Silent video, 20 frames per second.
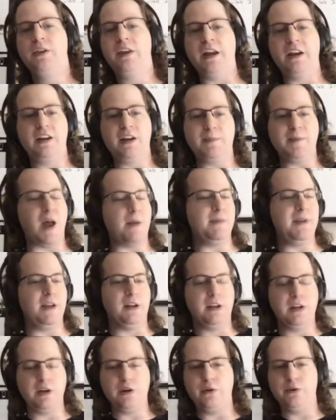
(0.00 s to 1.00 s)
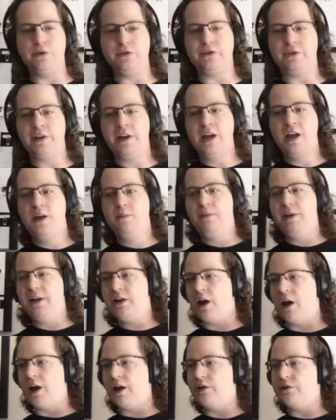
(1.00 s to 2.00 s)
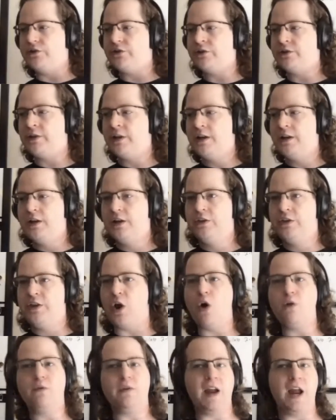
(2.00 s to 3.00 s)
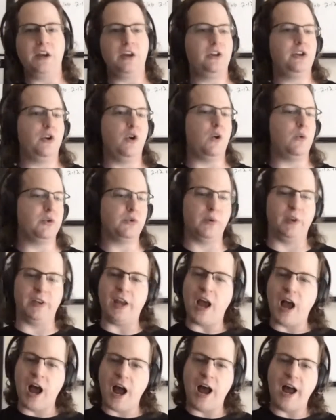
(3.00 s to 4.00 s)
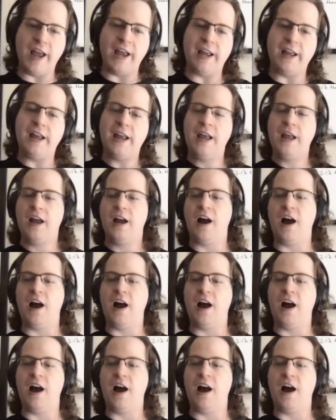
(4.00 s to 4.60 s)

They ended up not being used, because the overhead to do it was really high.